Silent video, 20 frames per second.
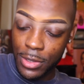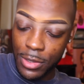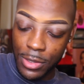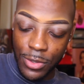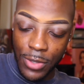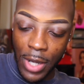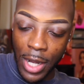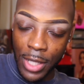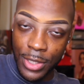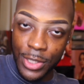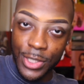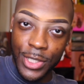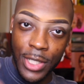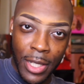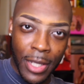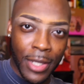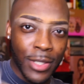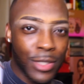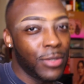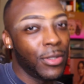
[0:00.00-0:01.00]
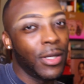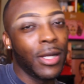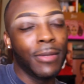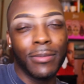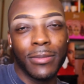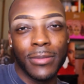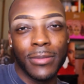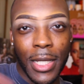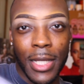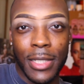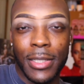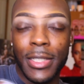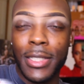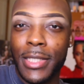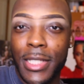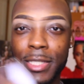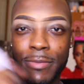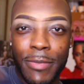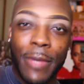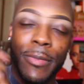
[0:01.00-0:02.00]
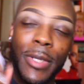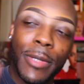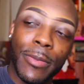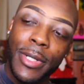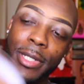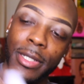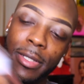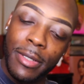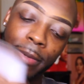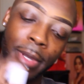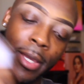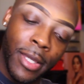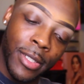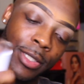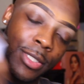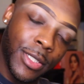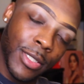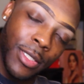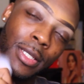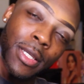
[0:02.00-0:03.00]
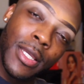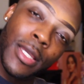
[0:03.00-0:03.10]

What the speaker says: try this shade, so I think this might be a pretty good match.